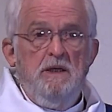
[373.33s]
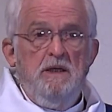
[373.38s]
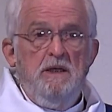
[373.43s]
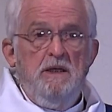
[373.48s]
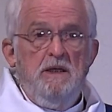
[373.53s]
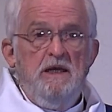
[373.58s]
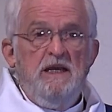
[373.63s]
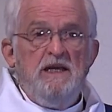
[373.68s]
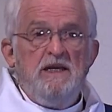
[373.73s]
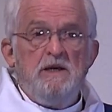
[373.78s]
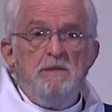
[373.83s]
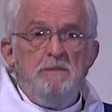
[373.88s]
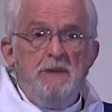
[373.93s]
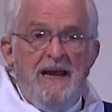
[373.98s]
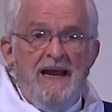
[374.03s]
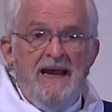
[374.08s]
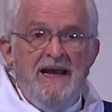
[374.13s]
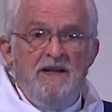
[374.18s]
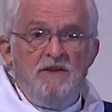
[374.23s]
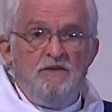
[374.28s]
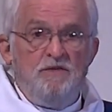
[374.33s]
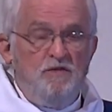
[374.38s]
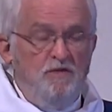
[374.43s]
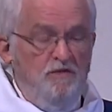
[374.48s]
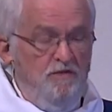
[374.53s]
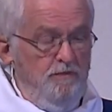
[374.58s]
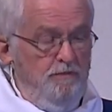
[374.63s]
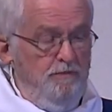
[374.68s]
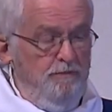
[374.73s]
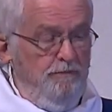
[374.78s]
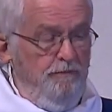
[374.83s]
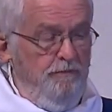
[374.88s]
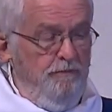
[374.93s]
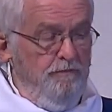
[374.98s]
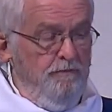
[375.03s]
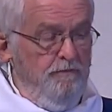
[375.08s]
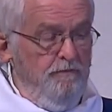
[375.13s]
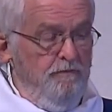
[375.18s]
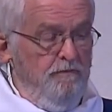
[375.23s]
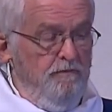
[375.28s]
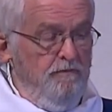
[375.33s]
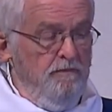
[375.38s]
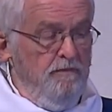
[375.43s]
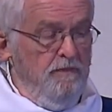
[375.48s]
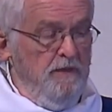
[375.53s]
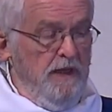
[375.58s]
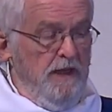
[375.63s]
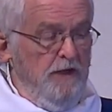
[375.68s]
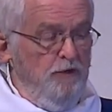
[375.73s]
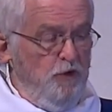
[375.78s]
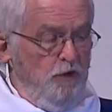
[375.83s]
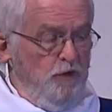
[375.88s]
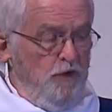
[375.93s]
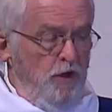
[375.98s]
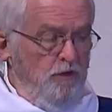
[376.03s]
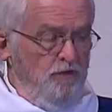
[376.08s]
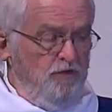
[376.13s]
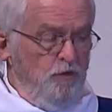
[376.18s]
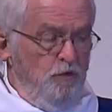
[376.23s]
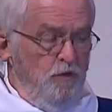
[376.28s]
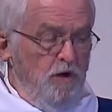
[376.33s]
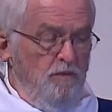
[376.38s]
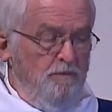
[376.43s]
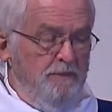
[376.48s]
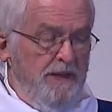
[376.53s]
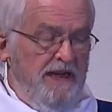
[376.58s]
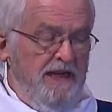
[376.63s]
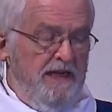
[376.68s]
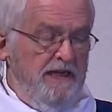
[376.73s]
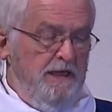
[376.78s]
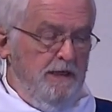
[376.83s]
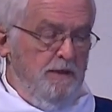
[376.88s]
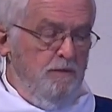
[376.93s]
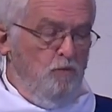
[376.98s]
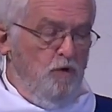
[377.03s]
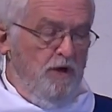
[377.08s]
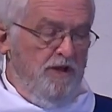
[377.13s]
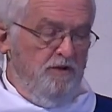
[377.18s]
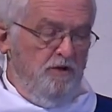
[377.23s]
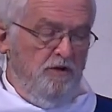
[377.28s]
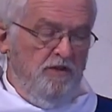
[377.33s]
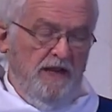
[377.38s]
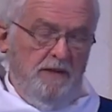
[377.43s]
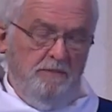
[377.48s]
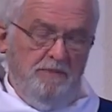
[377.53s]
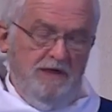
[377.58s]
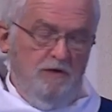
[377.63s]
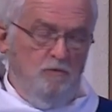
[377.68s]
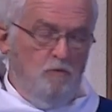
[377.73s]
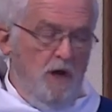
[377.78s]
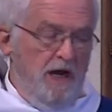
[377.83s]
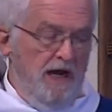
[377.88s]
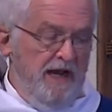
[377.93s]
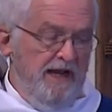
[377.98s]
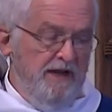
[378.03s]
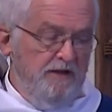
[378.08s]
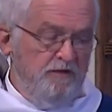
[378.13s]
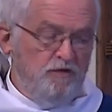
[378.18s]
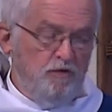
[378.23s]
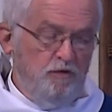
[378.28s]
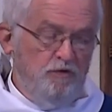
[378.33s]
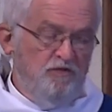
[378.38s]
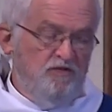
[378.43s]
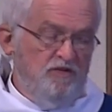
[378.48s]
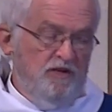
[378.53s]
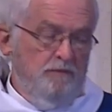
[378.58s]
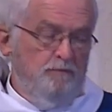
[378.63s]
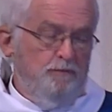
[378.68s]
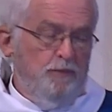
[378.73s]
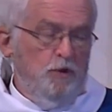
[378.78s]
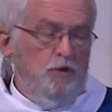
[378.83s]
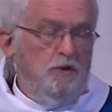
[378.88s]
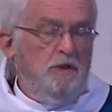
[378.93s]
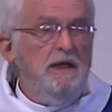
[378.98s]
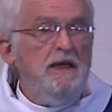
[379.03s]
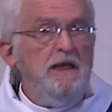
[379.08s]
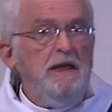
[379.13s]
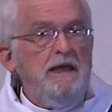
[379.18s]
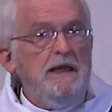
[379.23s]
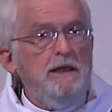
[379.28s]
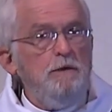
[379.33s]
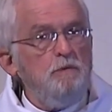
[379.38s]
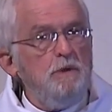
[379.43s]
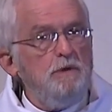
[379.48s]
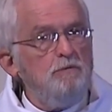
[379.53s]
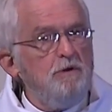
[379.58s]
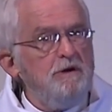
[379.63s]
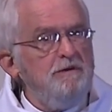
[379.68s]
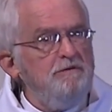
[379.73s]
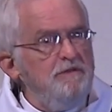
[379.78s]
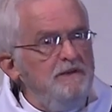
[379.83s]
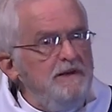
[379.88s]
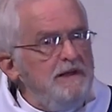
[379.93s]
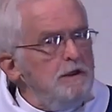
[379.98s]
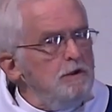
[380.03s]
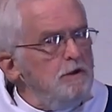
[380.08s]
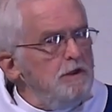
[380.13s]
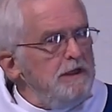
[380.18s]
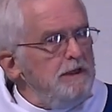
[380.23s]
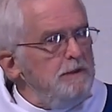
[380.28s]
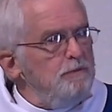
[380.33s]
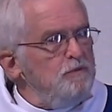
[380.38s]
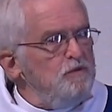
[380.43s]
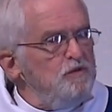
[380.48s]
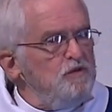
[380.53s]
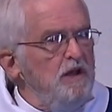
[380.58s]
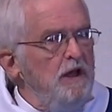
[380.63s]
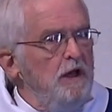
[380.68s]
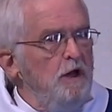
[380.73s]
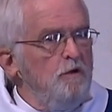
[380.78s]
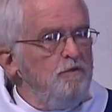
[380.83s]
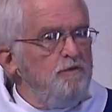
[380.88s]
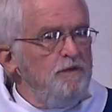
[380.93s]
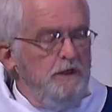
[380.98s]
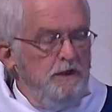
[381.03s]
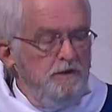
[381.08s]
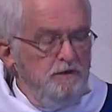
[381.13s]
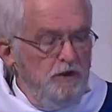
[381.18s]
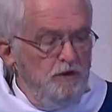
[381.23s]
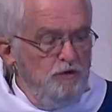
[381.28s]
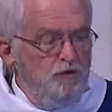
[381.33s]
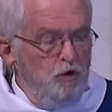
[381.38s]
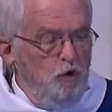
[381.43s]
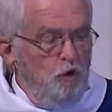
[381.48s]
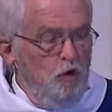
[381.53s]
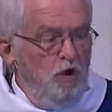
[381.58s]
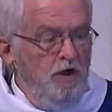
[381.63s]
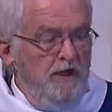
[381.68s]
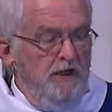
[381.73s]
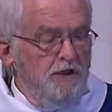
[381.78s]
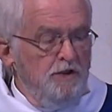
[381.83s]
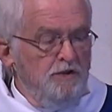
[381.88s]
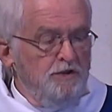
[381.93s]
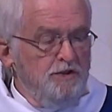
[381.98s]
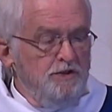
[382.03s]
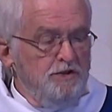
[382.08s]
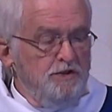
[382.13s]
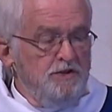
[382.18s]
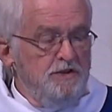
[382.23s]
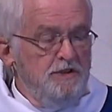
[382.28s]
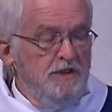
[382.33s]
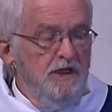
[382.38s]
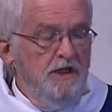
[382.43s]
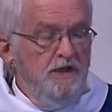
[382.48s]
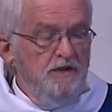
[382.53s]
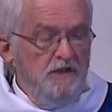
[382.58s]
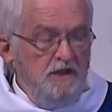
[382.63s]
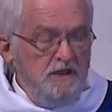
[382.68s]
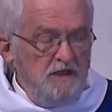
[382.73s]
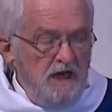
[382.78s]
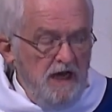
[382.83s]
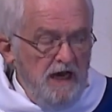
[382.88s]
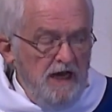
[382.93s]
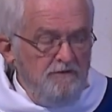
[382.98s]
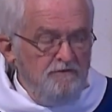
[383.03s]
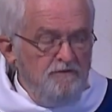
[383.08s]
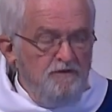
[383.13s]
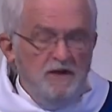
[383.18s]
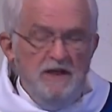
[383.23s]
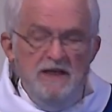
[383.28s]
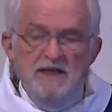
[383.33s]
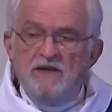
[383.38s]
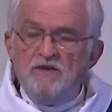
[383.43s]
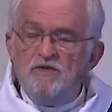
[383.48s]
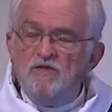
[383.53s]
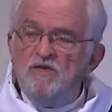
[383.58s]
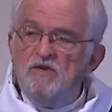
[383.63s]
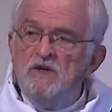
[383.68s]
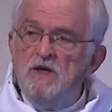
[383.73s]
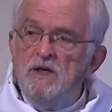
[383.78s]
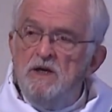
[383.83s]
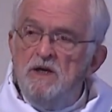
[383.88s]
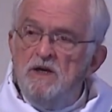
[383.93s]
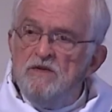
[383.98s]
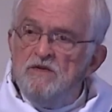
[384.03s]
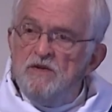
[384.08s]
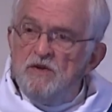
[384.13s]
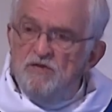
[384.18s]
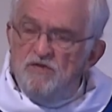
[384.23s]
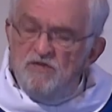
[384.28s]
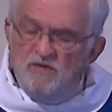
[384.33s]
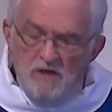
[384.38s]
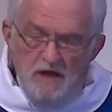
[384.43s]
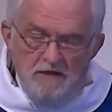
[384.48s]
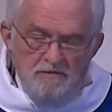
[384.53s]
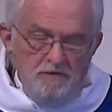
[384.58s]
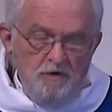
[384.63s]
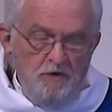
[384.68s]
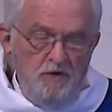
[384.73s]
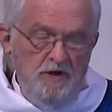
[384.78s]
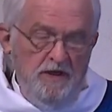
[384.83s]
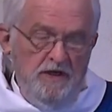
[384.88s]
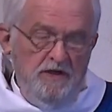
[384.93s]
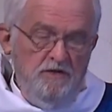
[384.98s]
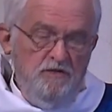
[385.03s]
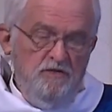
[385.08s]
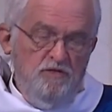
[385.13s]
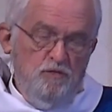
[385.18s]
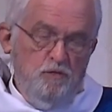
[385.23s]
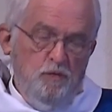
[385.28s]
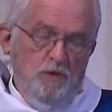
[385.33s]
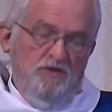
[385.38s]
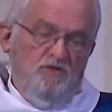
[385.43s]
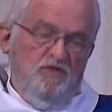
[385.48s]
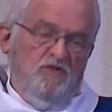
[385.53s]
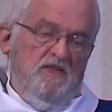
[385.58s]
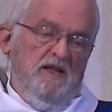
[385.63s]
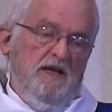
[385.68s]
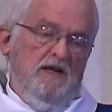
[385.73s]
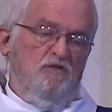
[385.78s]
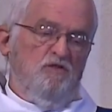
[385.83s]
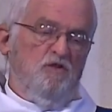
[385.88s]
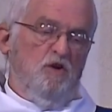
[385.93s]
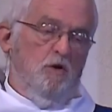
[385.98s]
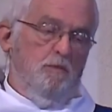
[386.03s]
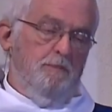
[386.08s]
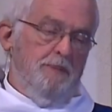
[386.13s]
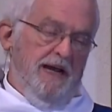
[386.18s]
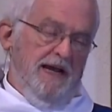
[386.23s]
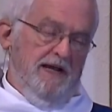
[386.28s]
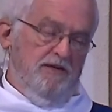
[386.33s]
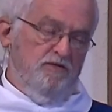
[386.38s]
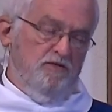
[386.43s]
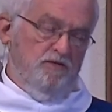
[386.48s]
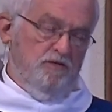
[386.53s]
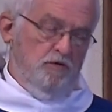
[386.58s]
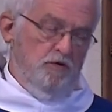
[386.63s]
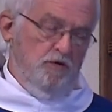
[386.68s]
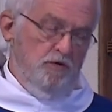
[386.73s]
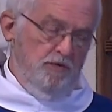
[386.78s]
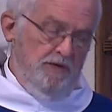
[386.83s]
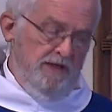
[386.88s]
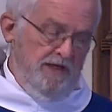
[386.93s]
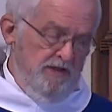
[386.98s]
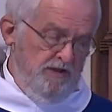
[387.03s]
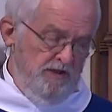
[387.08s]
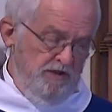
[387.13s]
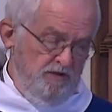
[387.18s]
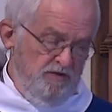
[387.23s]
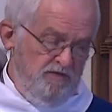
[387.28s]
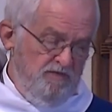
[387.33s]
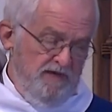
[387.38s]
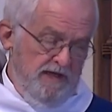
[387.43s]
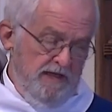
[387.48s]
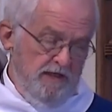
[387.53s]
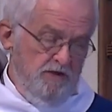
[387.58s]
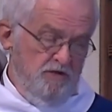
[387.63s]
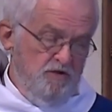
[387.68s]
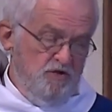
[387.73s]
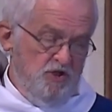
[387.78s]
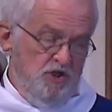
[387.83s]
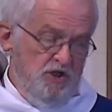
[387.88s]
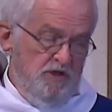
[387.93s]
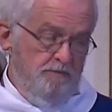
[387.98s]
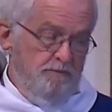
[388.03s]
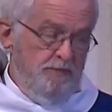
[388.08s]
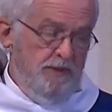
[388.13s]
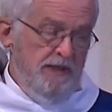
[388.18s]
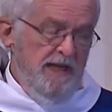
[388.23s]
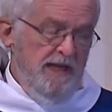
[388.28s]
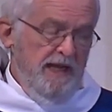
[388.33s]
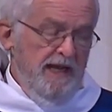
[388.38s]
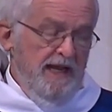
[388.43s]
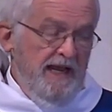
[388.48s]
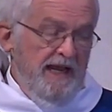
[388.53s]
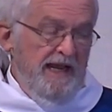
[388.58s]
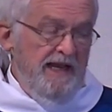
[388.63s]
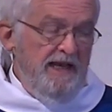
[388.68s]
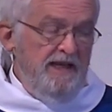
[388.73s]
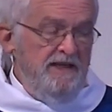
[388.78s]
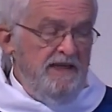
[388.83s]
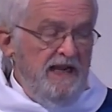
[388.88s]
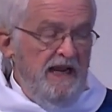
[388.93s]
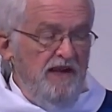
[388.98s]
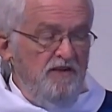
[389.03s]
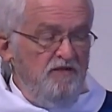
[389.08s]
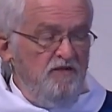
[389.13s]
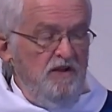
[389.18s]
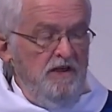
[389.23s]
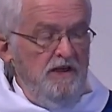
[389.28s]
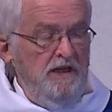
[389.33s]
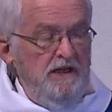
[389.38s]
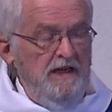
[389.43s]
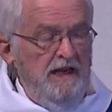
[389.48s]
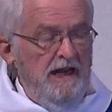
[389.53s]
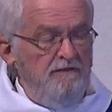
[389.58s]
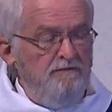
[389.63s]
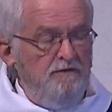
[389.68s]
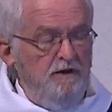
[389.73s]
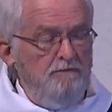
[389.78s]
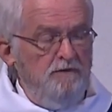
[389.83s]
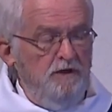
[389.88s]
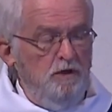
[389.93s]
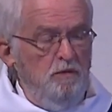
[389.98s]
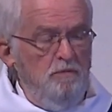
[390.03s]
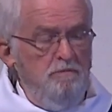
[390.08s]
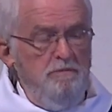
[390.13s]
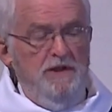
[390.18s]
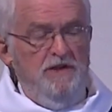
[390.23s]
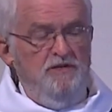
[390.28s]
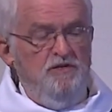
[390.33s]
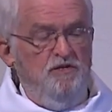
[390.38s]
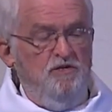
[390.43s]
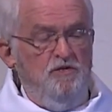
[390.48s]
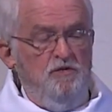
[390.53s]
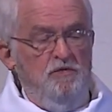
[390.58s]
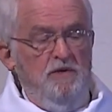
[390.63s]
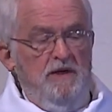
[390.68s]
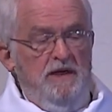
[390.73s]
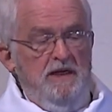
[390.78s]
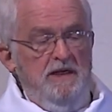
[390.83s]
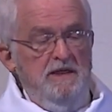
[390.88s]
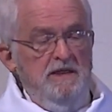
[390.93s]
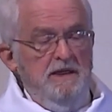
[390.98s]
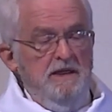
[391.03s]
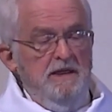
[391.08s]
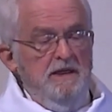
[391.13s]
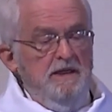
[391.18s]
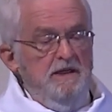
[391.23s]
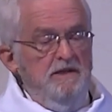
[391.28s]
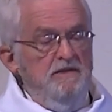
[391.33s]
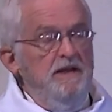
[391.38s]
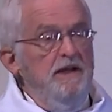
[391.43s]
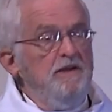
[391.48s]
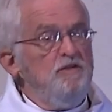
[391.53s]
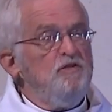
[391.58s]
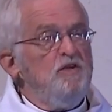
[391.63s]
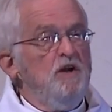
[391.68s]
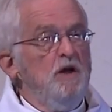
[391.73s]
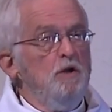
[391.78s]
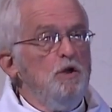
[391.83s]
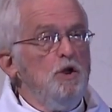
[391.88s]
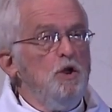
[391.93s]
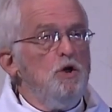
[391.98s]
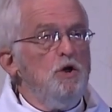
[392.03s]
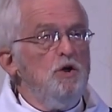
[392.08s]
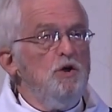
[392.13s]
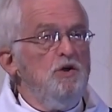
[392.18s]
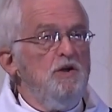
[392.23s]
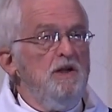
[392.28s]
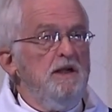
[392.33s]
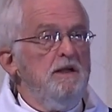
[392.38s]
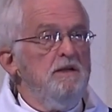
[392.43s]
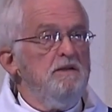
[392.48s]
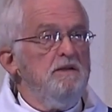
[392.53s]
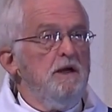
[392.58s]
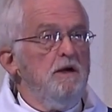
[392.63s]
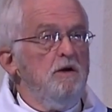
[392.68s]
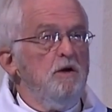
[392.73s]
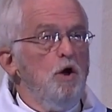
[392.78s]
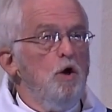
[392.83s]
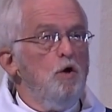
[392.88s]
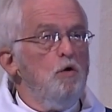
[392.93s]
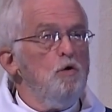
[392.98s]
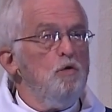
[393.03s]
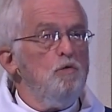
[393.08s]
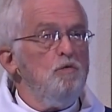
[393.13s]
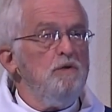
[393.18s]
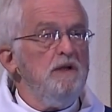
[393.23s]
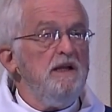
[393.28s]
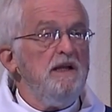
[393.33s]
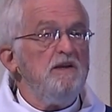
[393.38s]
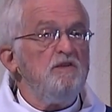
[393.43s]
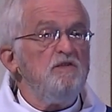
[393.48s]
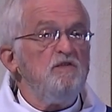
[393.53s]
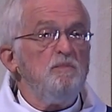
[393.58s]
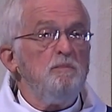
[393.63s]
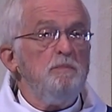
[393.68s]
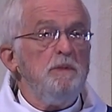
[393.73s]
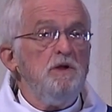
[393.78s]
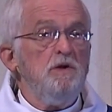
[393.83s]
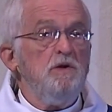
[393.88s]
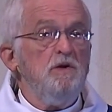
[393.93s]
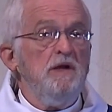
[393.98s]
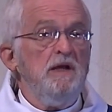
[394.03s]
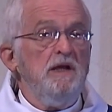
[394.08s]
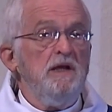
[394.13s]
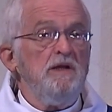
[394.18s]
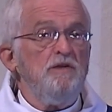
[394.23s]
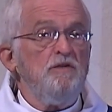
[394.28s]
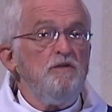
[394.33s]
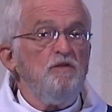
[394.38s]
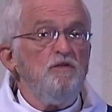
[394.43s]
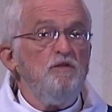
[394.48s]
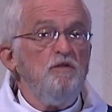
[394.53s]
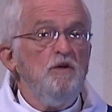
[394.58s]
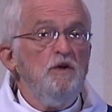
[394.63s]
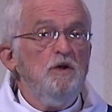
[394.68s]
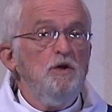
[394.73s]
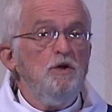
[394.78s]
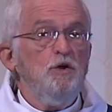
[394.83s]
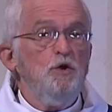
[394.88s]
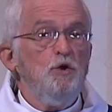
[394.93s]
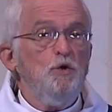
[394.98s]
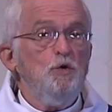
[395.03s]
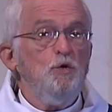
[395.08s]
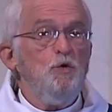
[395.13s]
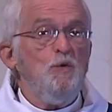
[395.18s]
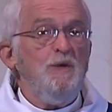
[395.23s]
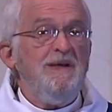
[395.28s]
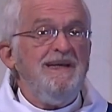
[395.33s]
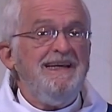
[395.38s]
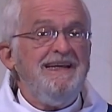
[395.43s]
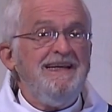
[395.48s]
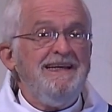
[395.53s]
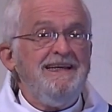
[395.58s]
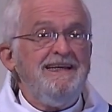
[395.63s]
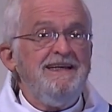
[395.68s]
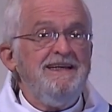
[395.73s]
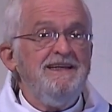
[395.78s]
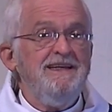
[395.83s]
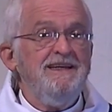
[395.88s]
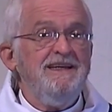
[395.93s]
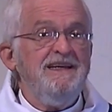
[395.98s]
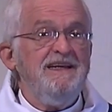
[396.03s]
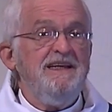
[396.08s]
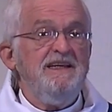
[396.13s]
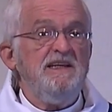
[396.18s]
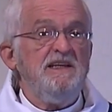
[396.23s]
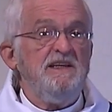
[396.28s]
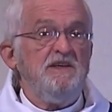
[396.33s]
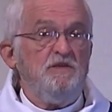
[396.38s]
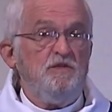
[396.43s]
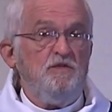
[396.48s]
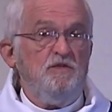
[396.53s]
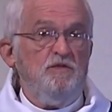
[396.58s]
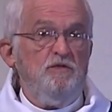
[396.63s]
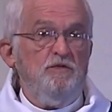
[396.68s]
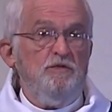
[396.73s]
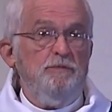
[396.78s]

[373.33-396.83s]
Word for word: He commands and to those who obey him, whether they be wise or simple, he will reveal himself in the toils, the conflicts, the sufferings which they shall pass through in his fellowship, and as an ineffable mystery, they shall learn in their own experience who he is.